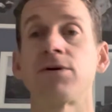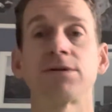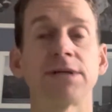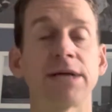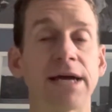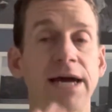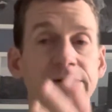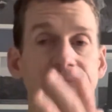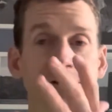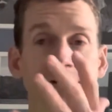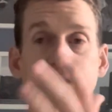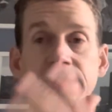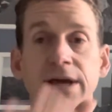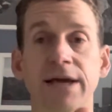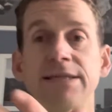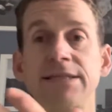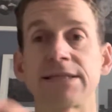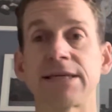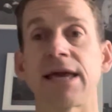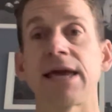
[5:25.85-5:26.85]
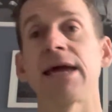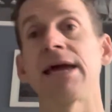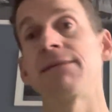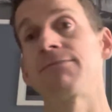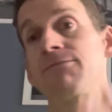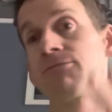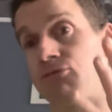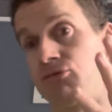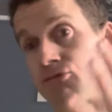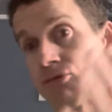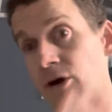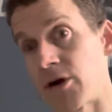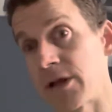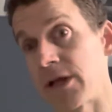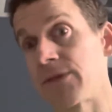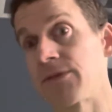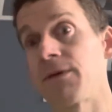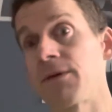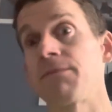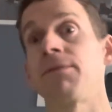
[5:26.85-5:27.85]
to have a nice game
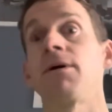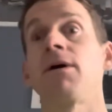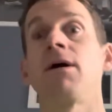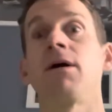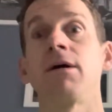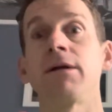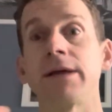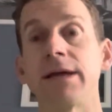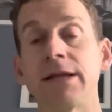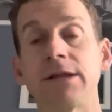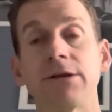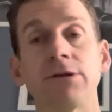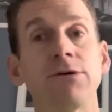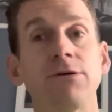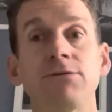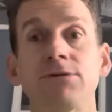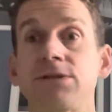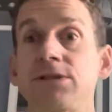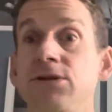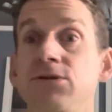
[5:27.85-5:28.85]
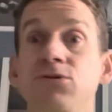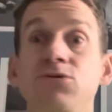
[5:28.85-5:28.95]
running the ball in Houston,